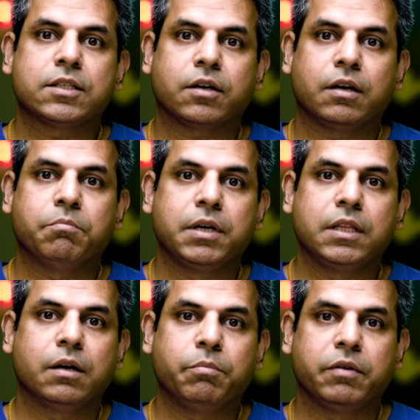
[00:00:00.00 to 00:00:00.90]
that's going to
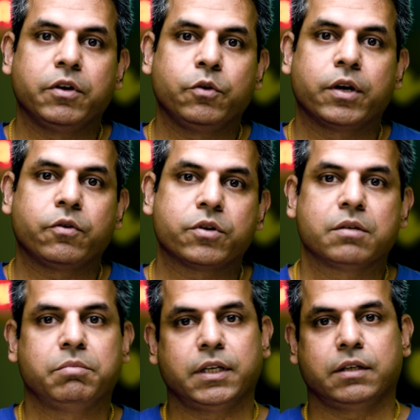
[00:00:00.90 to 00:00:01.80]
be there between you and your
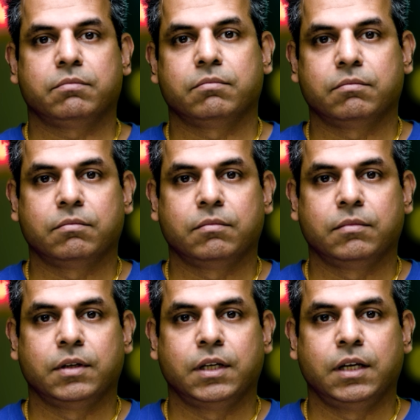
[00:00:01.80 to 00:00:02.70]
sibling.
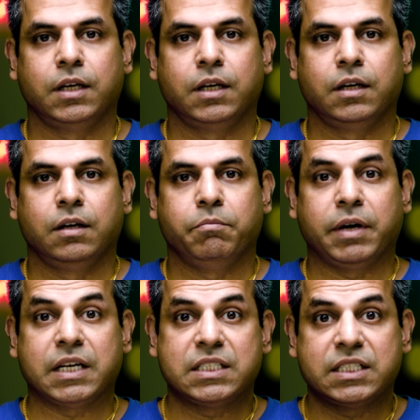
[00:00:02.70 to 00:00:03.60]

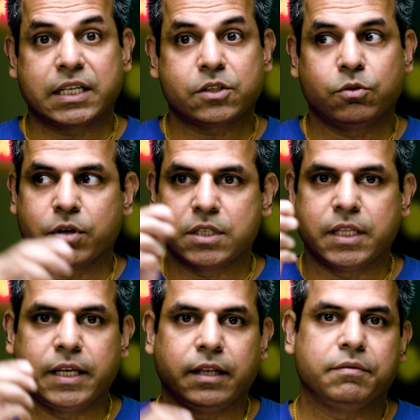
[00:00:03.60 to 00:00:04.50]
Because 6th Lord is
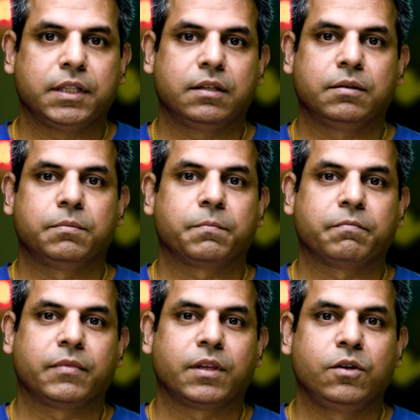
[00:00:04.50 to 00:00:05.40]
in the 11th,
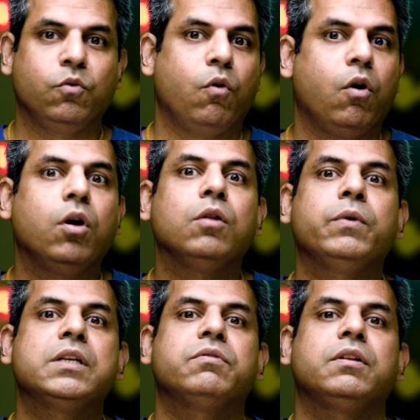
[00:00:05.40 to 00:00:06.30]
you
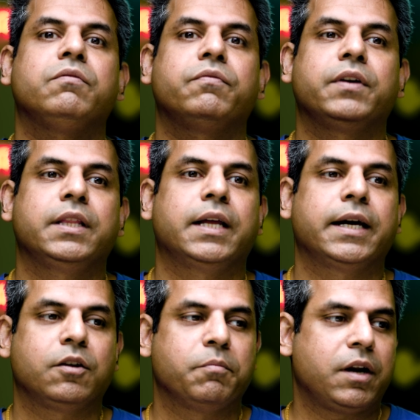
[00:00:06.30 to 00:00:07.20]
always will feel
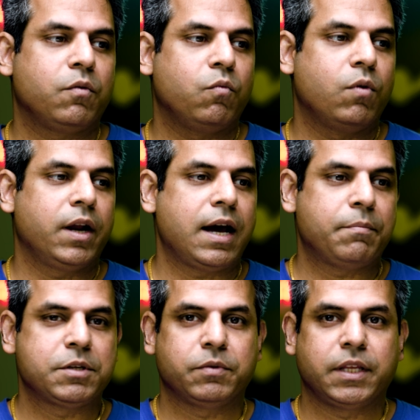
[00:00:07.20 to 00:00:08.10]
like no matter what
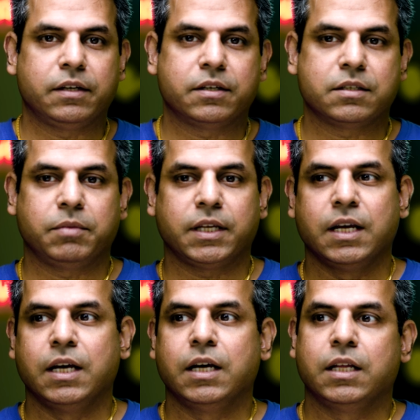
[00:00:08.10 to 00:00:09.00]
happens with the elder sibling,
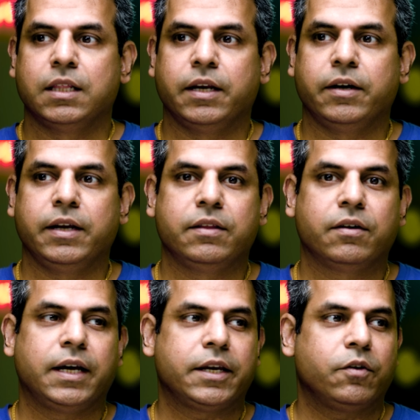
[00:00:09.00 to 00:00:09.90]
they're
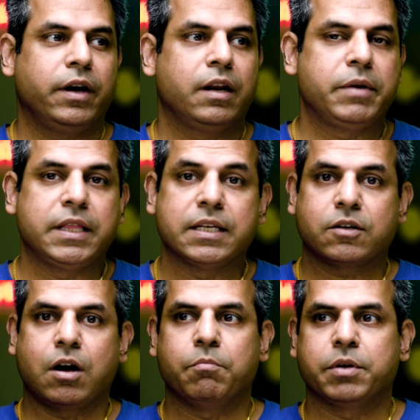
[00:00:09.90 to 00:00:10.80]
either like your enemy,
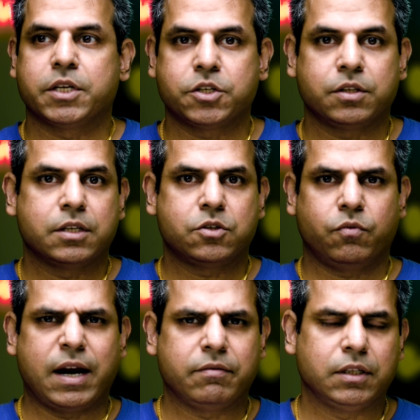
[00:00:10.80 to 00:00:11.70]
this competition,
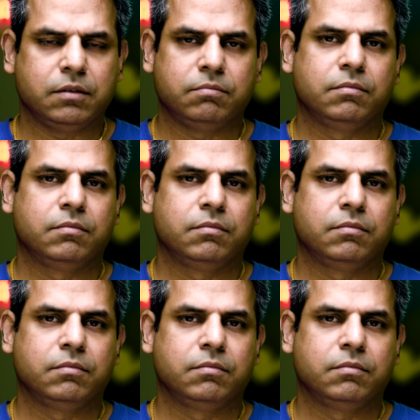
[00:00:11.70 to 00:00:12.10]
this rival.